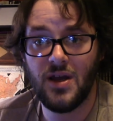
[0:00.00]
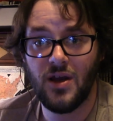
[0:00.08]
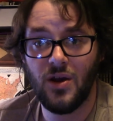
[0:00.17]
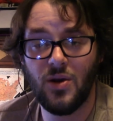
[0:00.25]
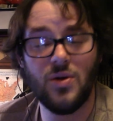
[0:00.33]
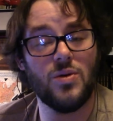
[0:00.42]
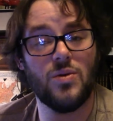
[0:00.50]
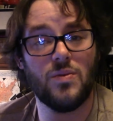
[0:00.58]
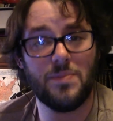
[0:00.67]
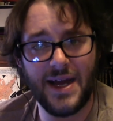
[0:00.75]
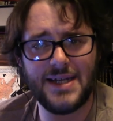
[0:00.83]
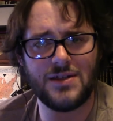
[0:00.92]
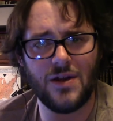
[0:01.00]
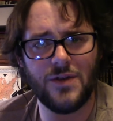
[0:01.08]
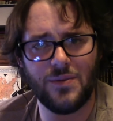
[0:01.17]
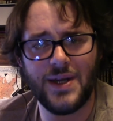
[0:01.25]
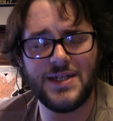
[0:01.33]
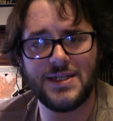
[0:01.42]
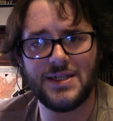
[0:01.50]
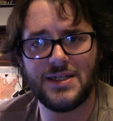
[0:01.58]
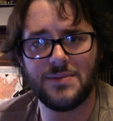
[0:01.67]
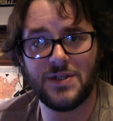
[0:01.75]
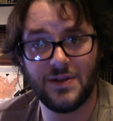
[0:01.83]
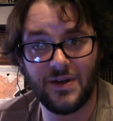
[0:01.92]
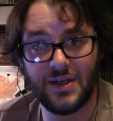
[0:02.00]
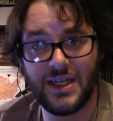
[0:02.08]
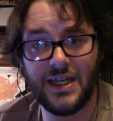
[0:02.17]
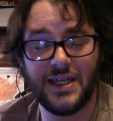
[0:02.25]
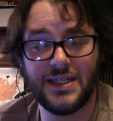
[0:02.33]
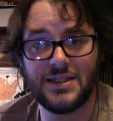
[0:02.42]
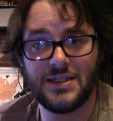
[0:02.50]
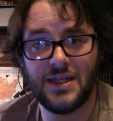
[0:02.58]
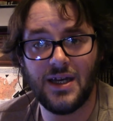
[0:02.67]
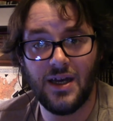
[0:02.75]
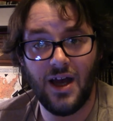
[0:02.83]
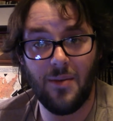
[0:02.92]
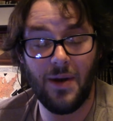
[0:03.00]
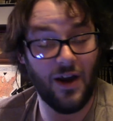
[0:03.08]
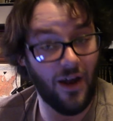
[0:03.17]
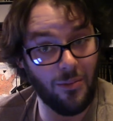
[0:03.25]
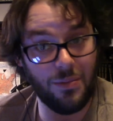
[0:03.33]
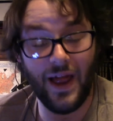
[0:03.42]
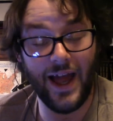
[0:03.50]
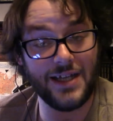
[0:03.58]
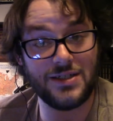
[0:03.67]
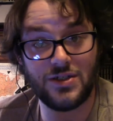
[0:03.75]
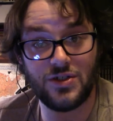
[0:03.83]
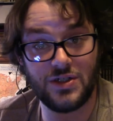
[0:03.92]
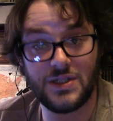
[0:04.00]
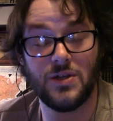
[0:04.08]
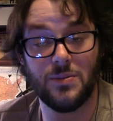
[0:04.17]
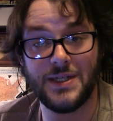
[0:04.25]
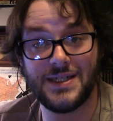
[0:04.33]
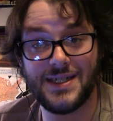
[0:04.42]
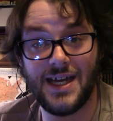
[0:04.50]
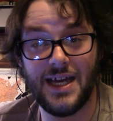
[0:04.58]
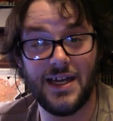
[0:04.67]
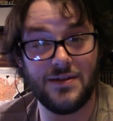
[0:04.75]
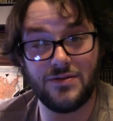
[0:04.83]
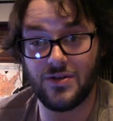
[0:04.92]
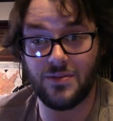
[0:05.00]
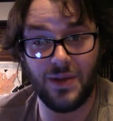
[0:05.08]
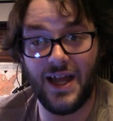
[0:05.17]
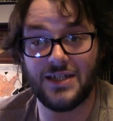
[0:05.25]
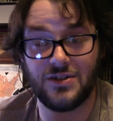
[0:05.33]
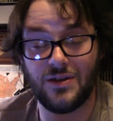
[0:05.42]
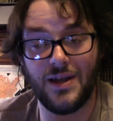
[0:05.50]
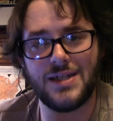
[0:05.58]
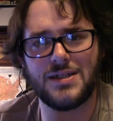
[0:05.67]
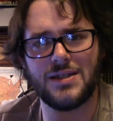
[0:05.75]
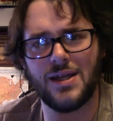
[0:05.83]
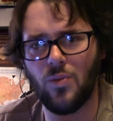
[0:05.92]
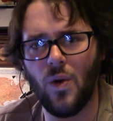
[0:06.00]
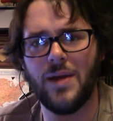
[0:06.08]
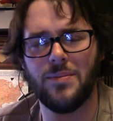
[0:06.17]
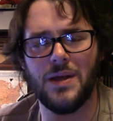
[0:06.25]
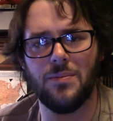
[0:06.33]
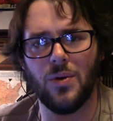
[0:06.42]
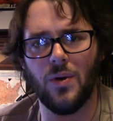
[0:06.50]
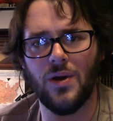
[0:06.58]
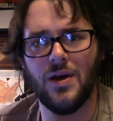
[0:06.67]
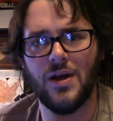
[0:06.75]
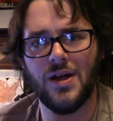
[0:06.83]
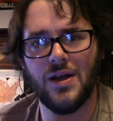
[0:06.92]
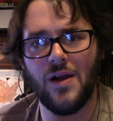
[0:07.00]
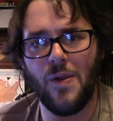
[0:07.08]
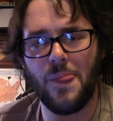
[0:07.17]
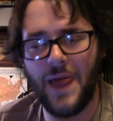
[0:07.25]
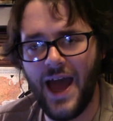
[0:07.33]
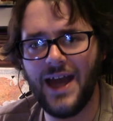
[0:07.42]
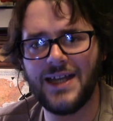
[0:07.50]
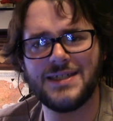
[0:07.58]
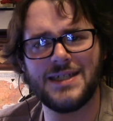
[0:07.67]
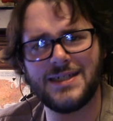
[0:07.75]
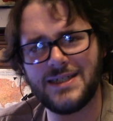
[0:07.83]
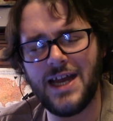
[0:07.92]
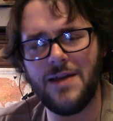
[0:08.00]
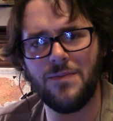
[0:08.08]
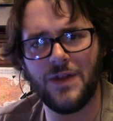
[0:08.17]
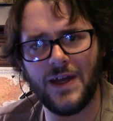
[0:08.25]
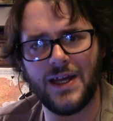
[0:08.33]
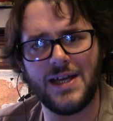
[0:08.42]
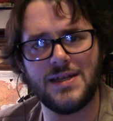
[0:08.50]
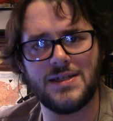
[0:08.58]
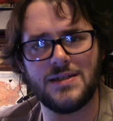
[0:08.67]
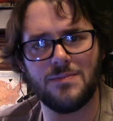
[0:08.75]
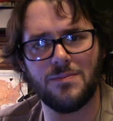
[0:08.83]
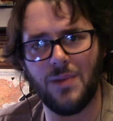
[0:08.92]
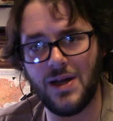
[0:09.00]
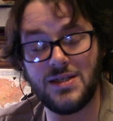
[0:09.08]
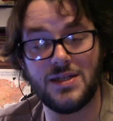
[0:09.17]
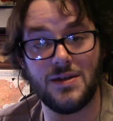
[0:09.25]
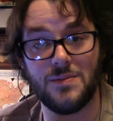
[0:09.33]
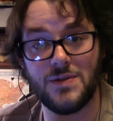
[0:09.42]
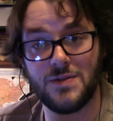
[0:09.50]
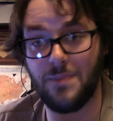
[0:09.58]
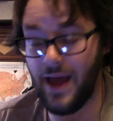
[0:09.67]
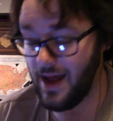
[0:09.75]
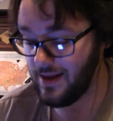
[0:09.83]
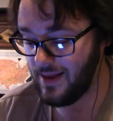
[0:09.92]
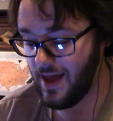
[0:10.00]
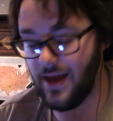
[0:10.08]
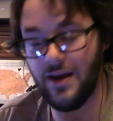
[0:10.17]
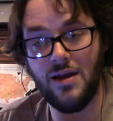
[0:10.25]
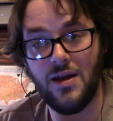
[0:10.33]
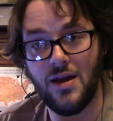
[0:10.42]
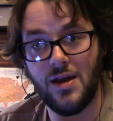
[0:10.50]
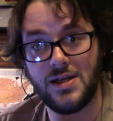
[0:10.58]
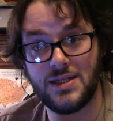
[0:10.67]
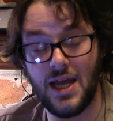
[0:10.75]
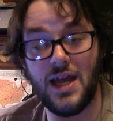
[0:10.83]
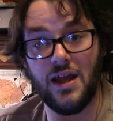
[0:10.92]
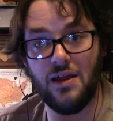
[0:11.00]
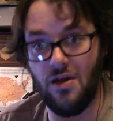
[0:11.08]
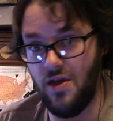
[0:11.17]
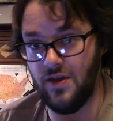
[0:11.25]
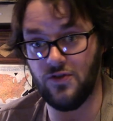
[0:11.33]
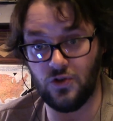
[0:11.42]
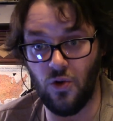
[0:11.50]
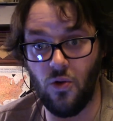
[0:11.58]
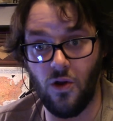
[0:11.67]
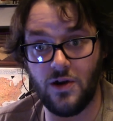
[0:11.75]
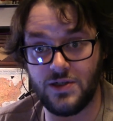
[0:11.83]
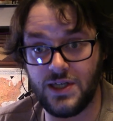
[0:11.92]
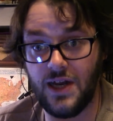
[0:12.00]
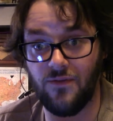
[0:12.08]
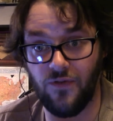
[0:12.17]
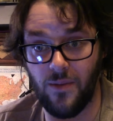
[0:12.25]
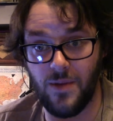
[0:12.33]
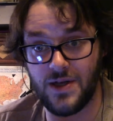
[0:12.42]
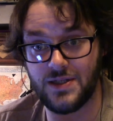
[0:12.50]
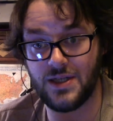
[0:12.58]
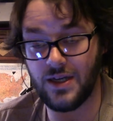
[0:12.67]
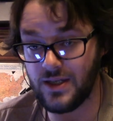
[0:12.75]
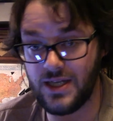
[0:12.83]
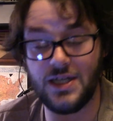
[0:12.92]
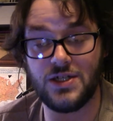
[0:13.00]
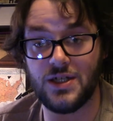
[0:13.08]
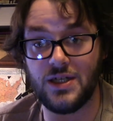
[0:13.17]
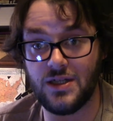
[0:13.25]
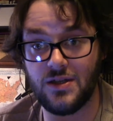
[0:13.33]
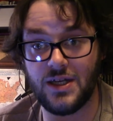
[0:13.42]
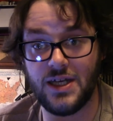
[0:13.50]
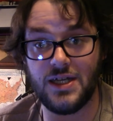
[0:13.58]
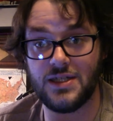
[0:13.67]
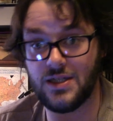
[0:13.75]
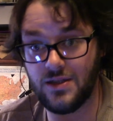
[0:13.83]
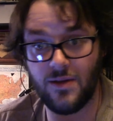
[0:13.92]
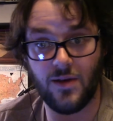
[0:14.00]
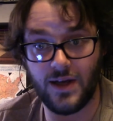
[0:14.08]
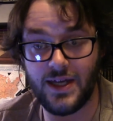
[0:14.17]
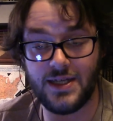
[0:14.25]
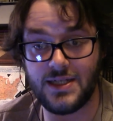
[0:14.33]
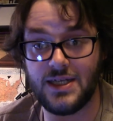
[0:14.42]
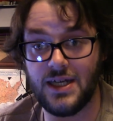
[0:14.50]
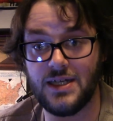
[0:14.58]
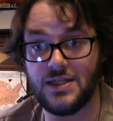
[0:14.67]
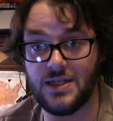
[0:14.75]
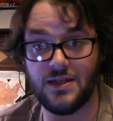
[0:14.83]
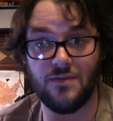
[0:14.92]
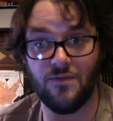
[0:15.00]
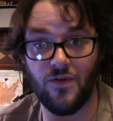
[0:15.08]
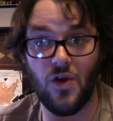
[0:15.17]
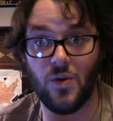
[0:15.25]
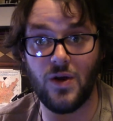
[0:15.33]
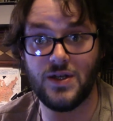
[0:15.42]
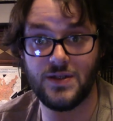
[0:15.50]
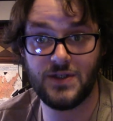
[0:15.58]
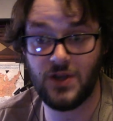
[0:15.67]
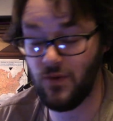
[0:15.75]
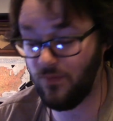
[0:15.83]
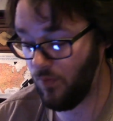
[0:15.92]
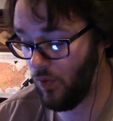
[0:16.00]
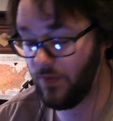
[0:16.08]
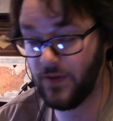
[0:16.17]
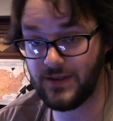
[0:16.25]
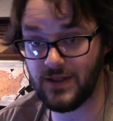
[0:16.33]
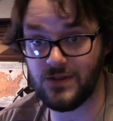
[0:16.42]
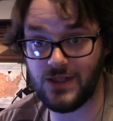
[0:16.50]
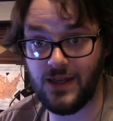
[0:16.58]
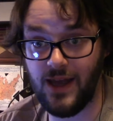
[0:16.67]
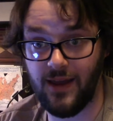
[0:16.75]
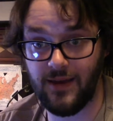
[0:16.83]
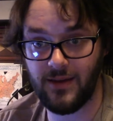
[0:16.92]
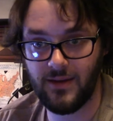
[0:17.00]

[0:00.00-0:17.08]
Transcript: who passed on the racism to their kids about how blacks should still be slaves or blacks are less than white people. That is the same thing as Muslims back then saying they stole our state from us and teaching it to the kids and to their kids' kids and so on and so forth until today.